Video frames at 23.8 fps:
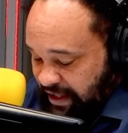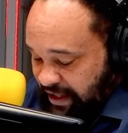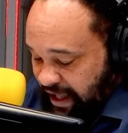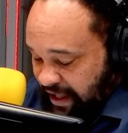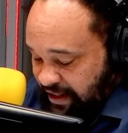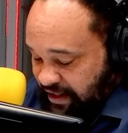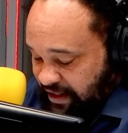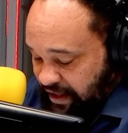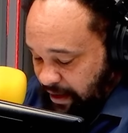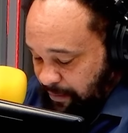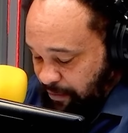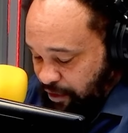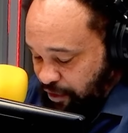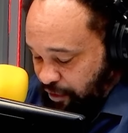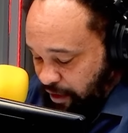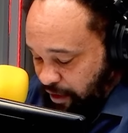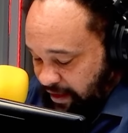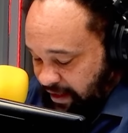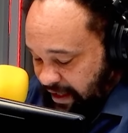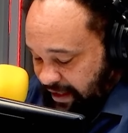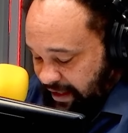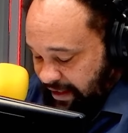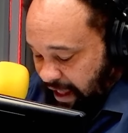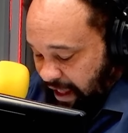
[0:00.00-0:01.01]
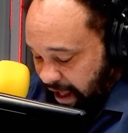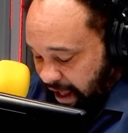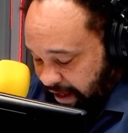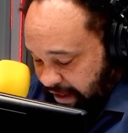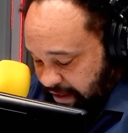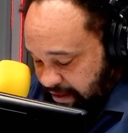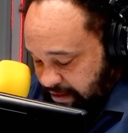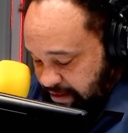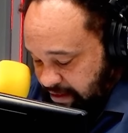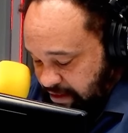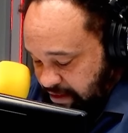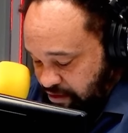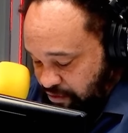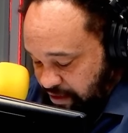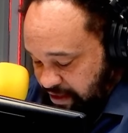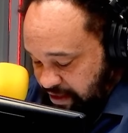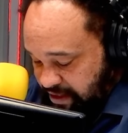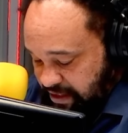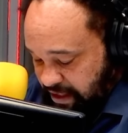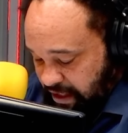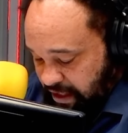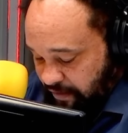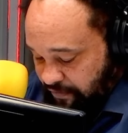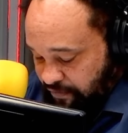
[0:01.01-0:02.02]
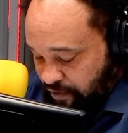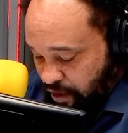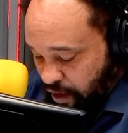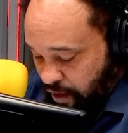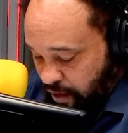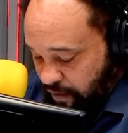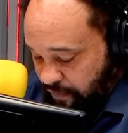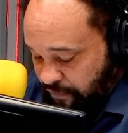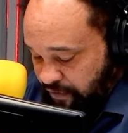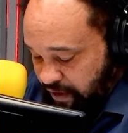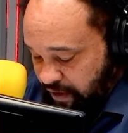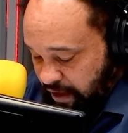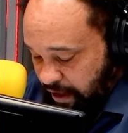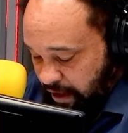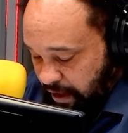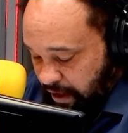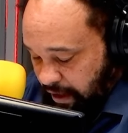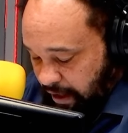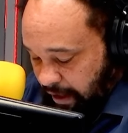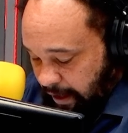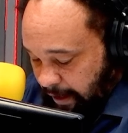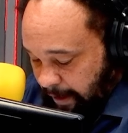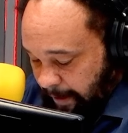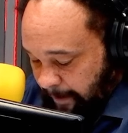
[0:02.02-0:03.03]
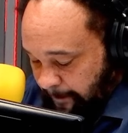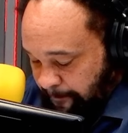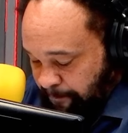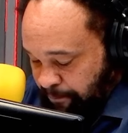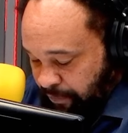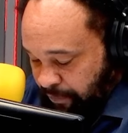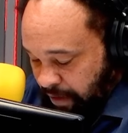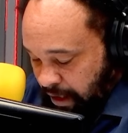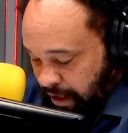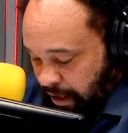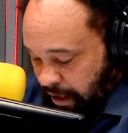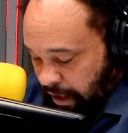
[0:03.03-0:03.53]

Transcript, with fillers: that the Democratic Alliance received after um,